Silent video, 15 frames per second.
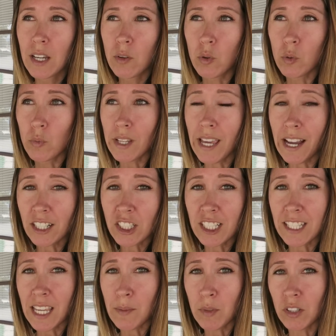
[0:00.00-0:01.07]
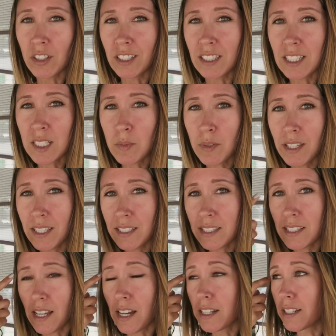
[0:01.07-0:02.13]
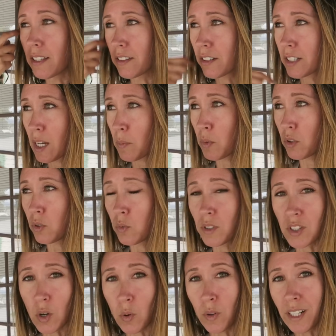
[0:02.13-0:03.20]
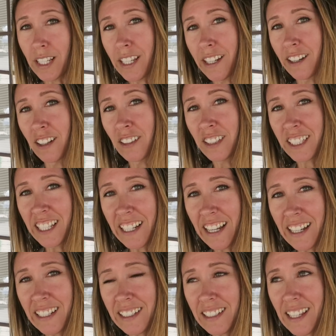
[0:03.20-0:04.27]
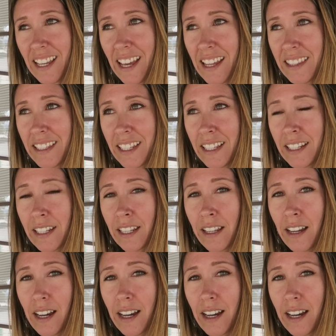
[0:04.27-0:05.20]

When we actually came to look at this place, another couple was already here looking at it, and then